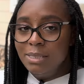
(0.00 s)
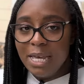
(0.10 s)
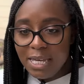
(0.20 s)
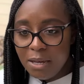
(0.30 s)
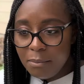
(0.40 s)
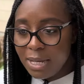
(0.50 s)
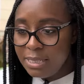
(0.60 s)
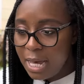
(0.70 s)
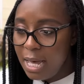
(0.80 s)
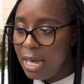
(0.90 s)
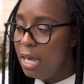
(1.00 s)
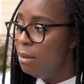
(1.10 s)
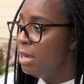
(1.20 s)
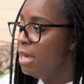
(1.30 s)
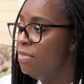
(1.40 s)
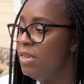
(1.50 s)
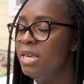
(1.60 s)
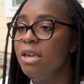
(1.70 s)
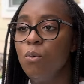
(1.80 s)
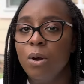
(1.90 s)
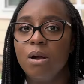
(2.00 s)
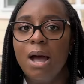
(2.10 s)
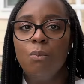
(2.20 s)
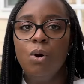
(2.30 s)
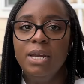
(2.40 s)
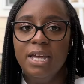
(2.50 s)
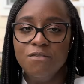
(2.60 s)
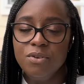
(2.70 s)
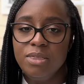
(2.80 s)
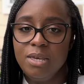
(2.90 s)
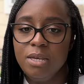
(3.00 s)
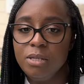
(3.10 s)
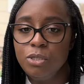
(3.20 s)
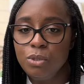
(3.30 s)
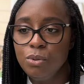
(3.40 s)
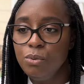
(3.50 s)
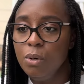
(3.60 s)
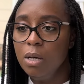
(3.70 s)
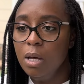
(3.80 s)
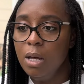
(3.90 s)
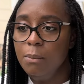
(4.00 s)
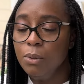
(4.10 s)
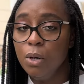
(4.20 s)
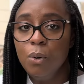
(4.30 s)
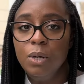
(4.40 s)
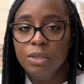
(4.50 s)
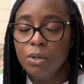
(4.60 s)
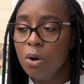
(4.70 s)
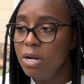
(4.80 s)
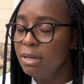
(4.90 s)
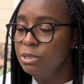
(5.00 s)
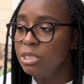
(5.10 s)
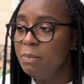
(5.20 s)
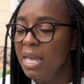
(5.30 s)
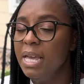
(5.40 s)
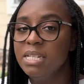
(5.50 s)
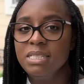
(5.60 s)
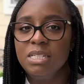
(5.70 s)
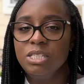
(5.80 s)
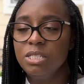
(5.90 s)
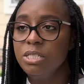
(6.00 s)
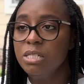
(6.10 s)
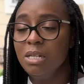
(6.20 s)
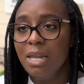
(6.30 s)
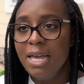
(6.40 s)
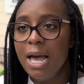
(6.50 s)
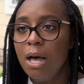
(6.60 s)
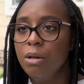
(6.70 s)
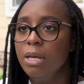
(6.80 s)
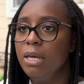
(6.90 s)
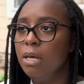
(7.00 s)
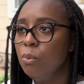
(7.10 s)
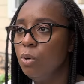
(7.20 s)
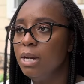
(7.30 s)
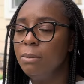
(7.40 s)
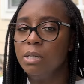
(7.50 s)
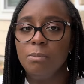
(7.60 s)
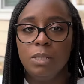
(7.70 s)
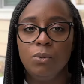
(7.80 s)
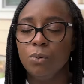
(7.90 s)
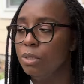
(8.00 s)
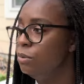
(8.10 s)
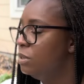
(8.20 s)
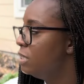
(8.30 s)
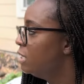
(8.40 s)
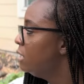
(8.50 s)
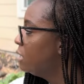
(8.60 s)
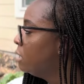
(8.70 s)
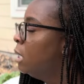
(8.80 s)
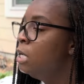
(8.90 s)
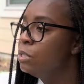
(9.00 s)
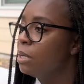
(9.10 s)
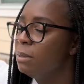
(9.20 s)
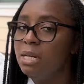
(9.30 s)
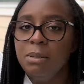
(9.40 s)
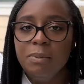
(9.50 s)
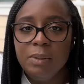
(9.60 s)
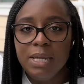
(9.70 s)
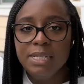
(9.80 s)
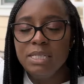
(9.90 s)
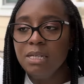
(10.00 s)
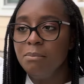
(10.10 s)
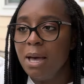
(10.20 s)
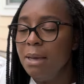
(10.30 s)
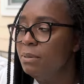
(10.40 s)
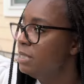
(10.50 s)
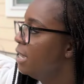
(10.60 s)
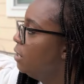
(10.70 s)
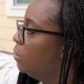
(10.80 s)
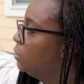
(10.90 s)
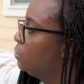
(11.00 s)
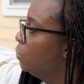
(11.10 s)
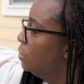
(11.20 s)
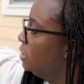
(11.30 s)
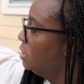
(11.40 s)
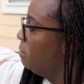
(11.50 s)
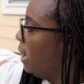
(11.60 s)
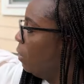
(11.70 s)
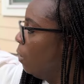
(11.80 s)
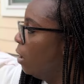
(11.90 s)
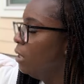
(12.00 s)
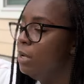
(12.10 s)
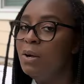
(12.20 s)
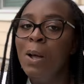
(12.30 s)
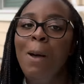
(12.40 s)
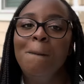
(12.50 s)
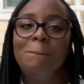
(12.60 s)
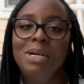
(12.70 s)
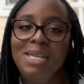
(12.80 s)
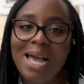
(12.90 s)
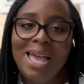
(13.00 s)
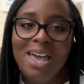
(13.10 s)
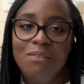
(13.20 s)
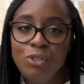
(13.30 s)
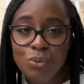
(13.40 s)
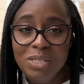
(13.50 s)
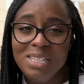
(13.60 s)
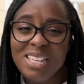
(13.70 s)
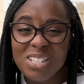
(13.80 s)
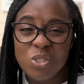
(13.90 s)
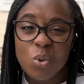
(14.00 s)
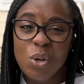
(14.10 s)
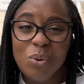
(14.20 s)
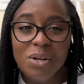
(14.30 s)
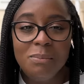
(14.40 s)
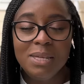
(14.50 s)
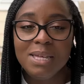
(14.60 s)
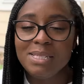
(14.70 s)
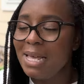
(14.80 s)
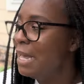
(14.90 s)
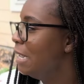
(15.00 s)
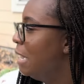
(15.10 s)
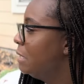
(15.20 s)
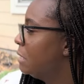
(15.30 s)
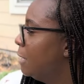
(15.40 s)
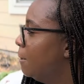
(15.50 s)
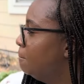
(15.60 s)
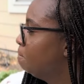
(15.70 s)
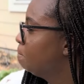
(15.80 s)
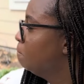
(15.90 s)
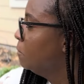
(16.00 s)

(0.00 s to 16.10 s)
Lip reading: taking my time and thinking where I want everything to go in the garden. I'm just paying attention to the layout and what I'm going to be growing through the season. So I'm going to be planting my potatoes towards this back wall here, but I have to get that soil up because I got some,